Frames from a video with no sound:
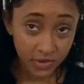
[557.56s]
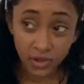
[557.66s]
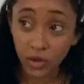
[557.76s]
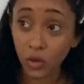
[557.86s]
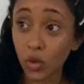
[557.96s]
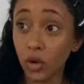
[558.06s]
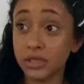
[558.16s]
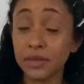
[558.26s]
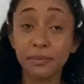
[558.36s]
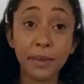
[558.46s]
or
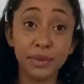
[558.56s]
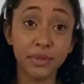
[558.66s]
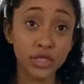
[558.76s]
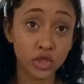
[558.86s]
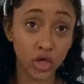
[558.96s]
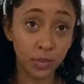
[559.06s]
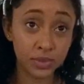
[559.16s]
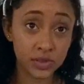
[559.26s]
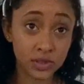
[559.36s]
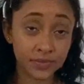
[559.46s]
some peppermint
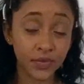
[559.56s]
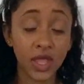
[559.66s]
drops,